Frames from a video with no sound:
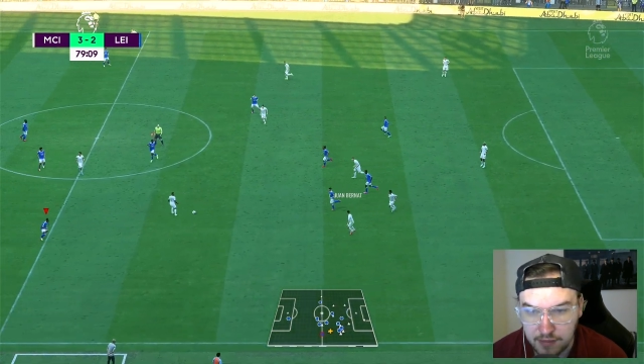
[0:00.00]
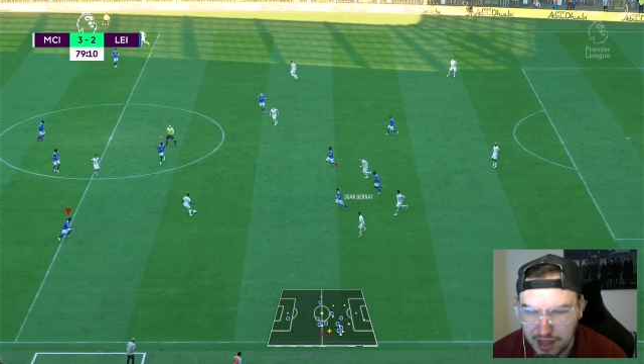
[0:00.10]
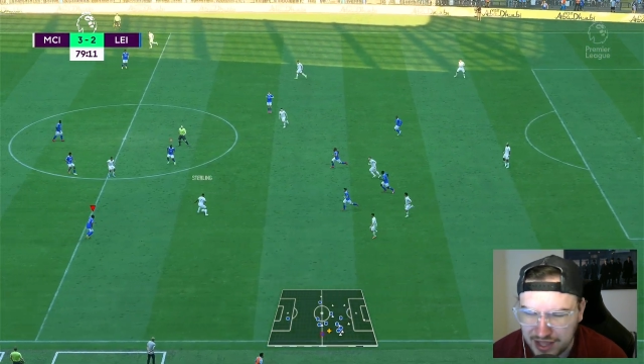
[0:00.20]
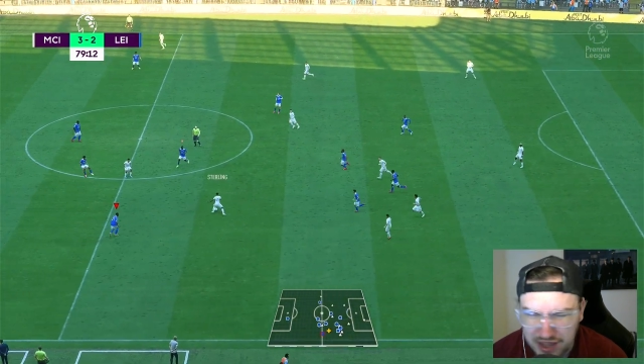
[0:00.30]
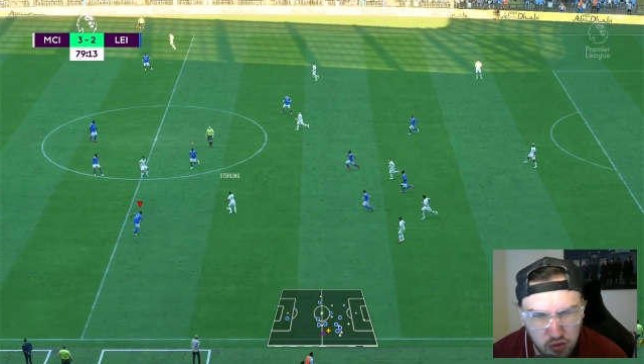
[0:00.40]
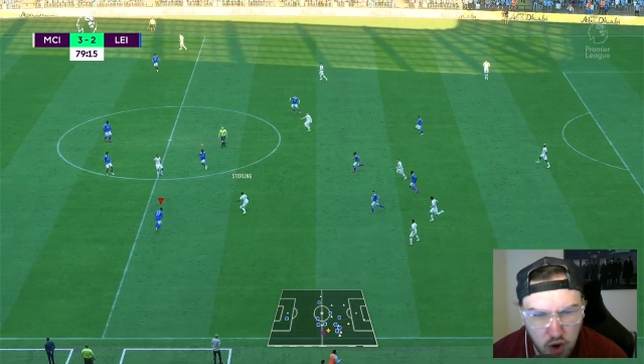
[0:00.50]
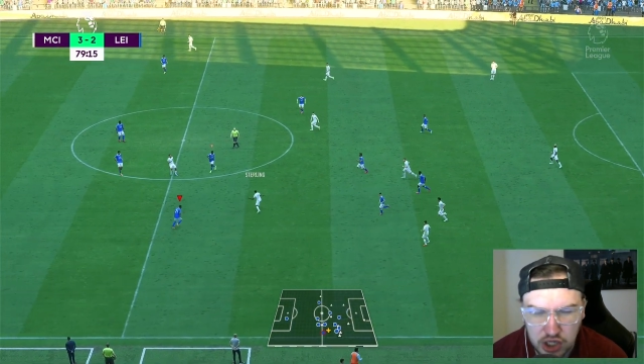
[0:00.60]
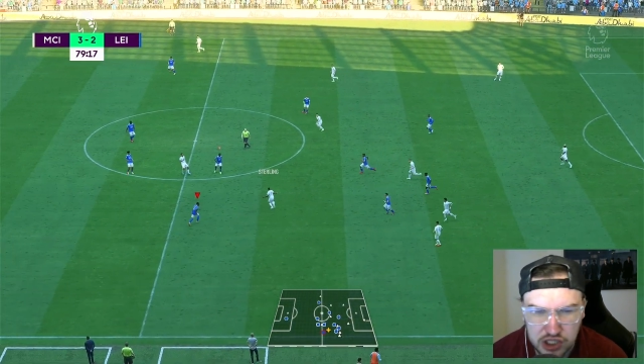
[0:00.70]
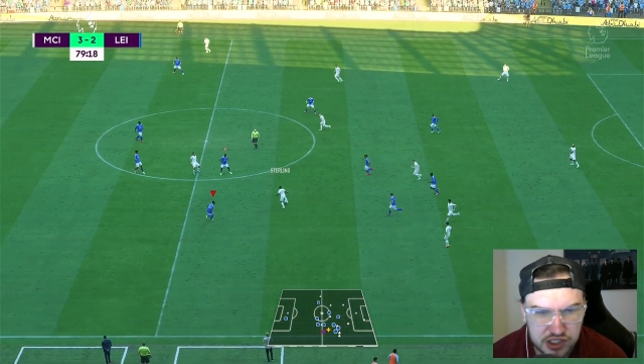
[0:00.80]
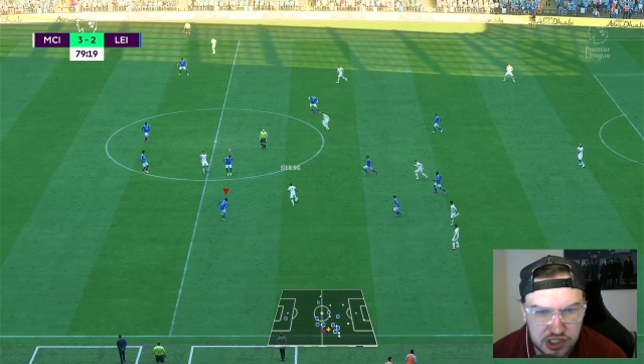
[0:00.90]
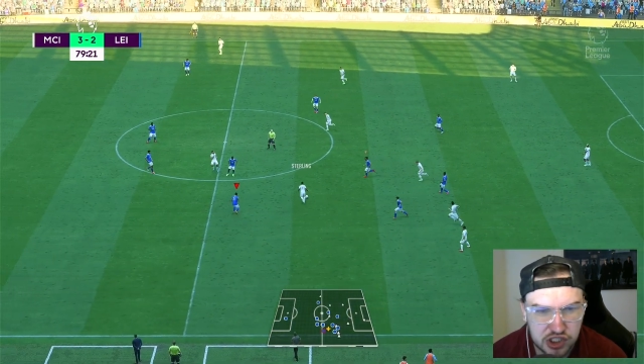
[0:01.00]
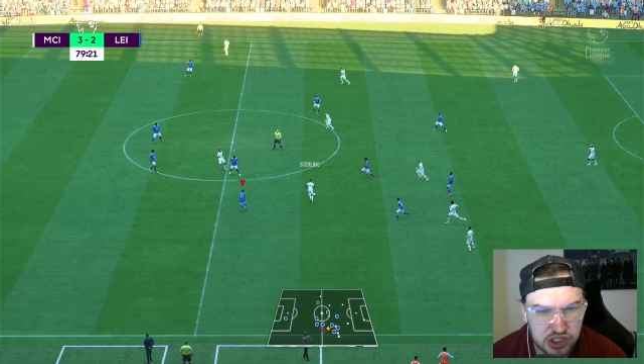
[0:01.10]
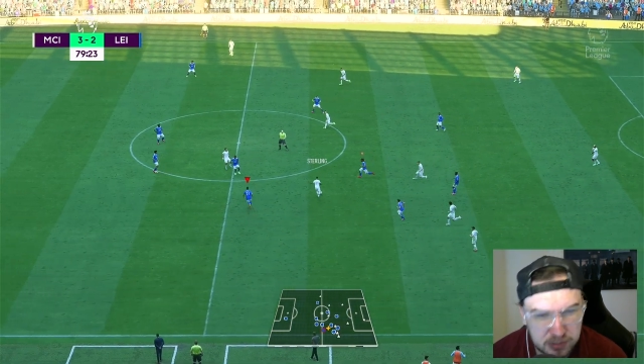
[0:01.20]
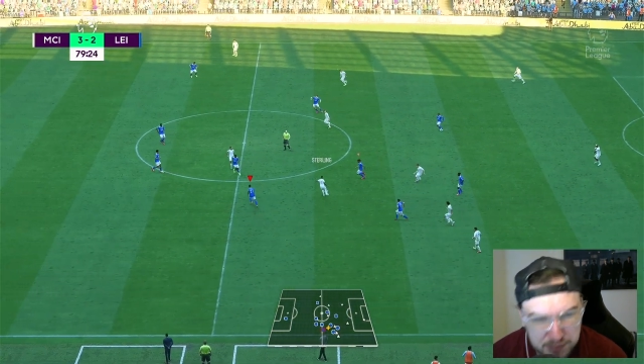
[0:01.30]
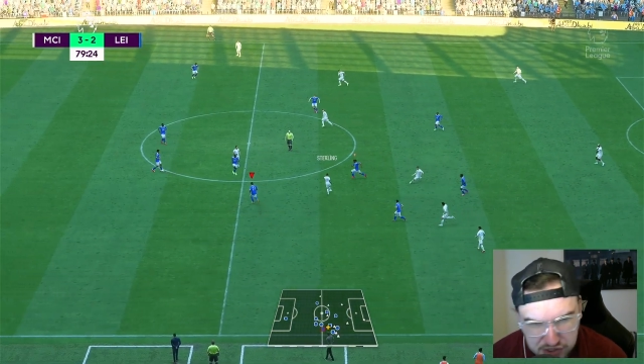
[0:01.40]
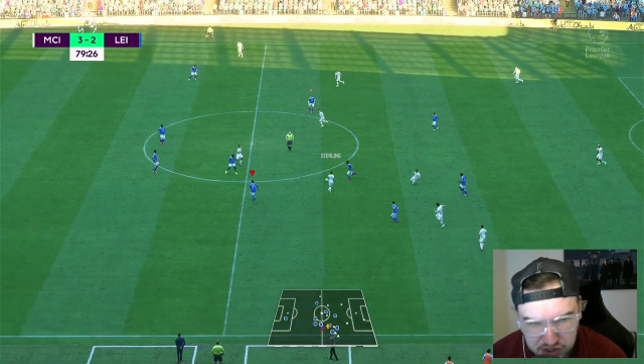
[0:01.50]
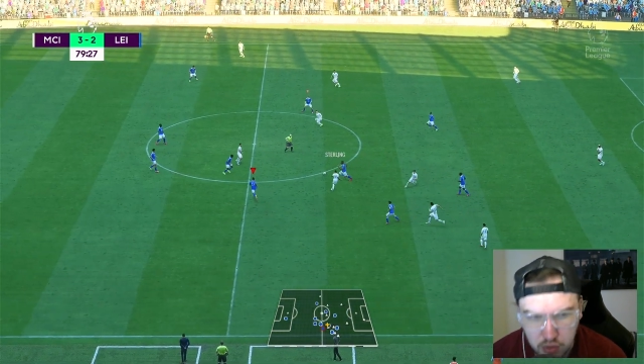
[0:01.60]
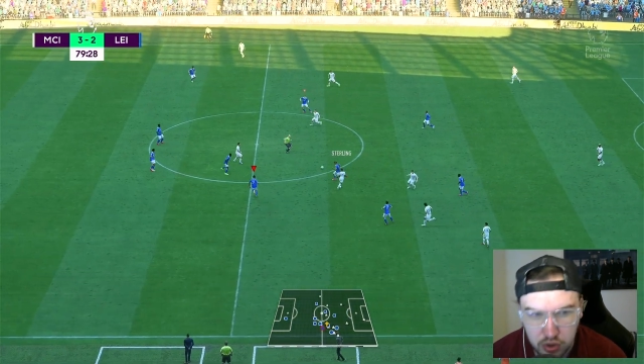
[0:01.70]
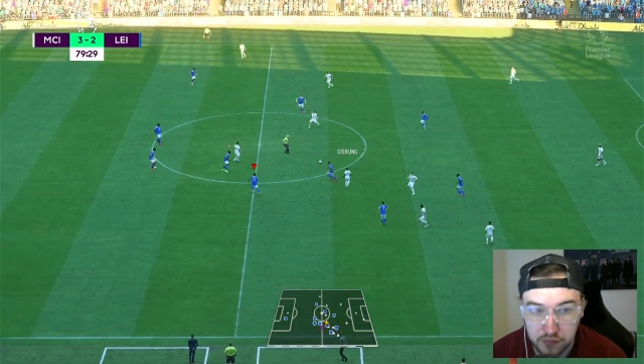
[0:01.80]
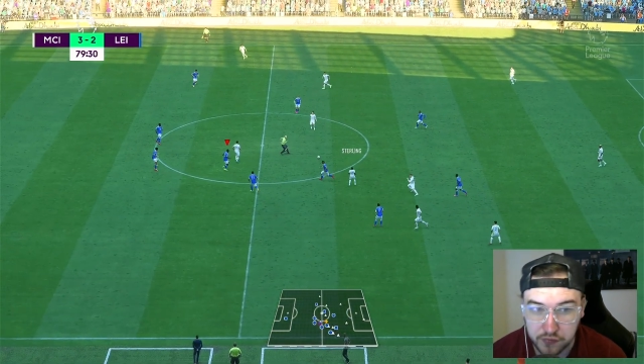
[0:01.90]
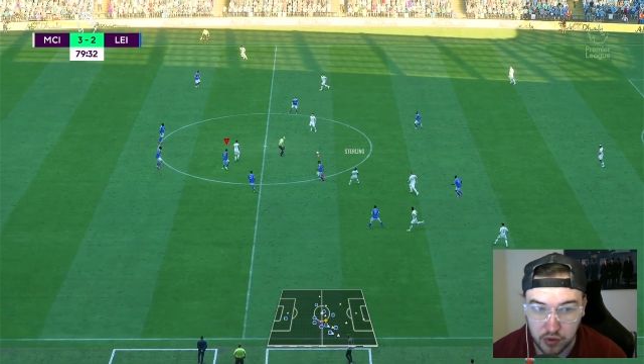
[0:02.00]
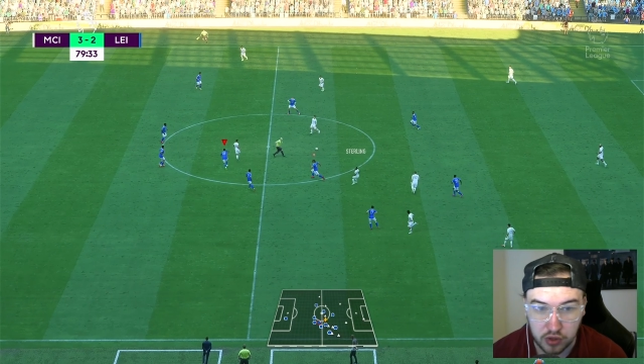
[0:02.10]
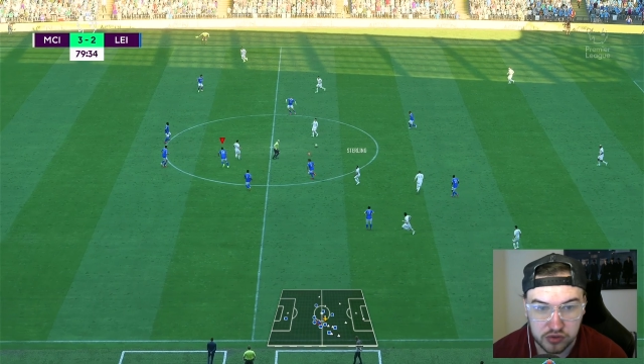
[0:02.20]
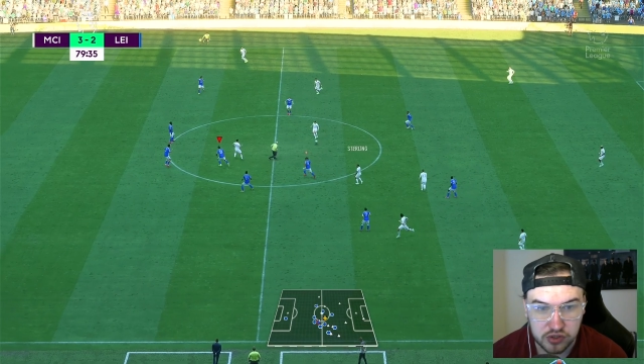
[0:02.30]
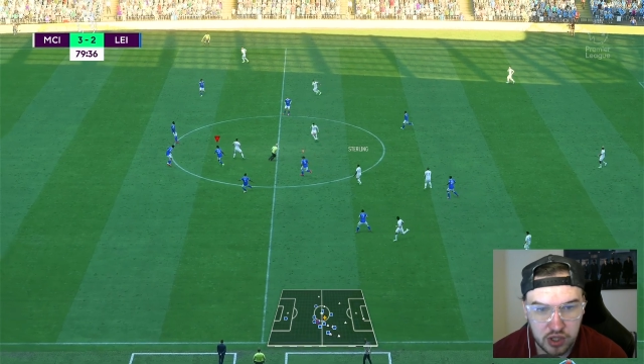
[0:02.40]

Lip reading: Making the wrong decisions. He's been so good for us.